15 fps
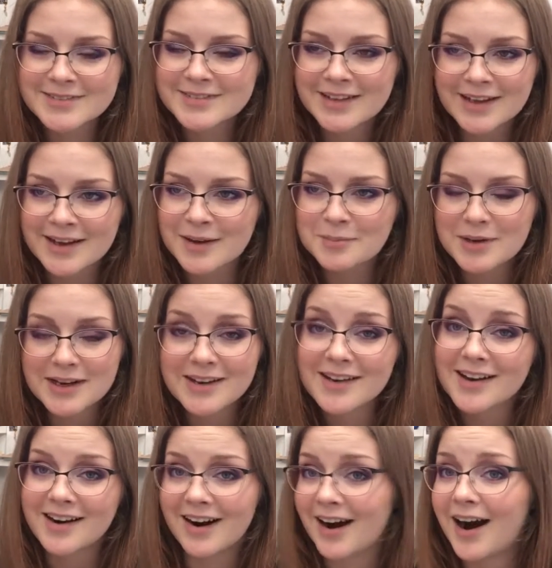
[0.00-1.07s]
Like, I'm gonna
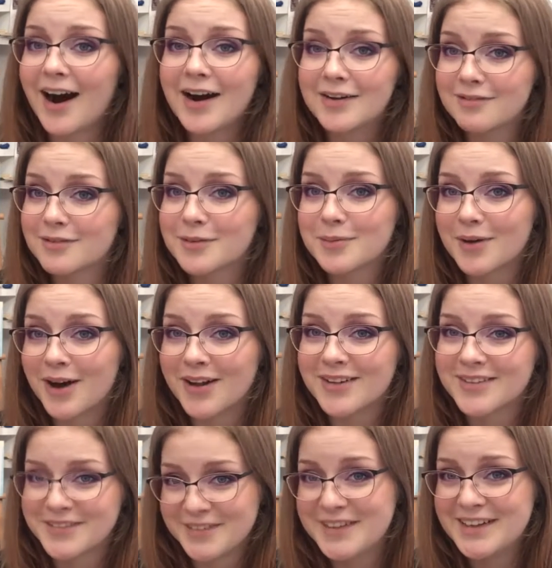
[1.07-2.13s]
get high from all
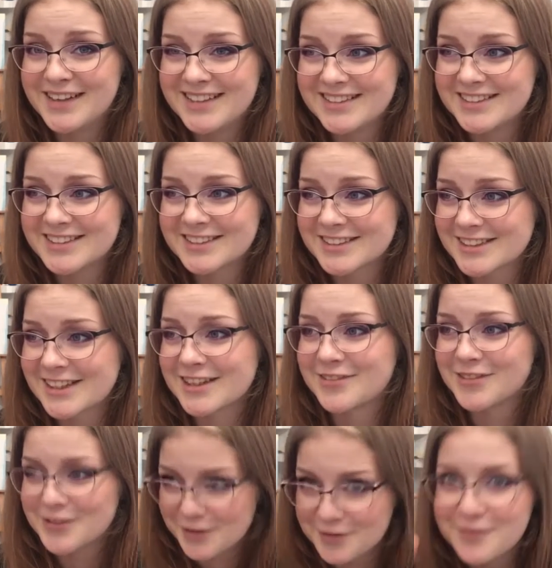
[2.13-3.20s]
of these, just
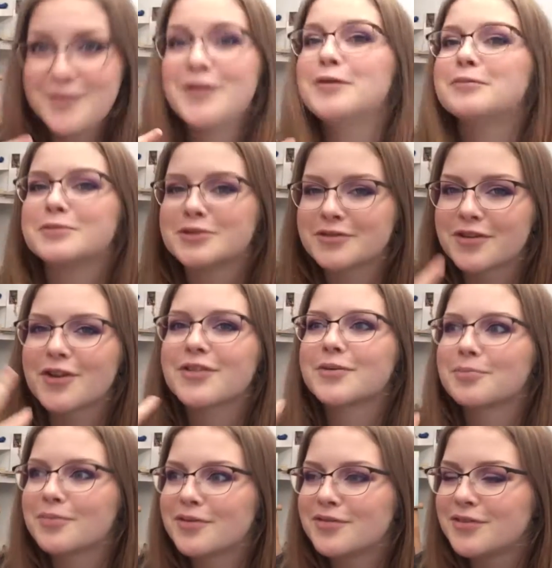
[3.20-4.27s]
like the fumes of all the
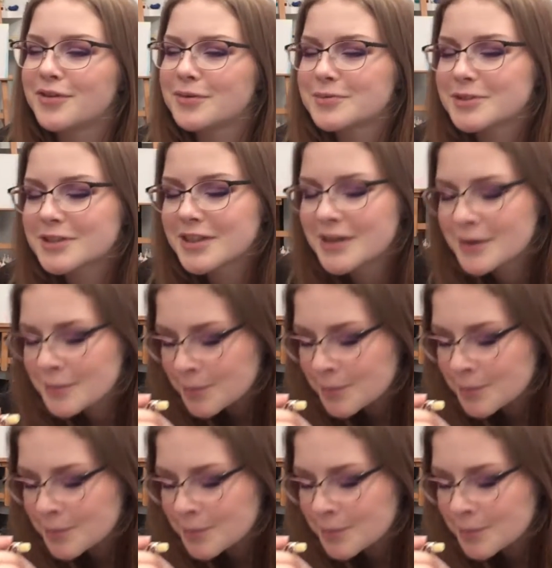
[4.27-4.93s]
perfumes.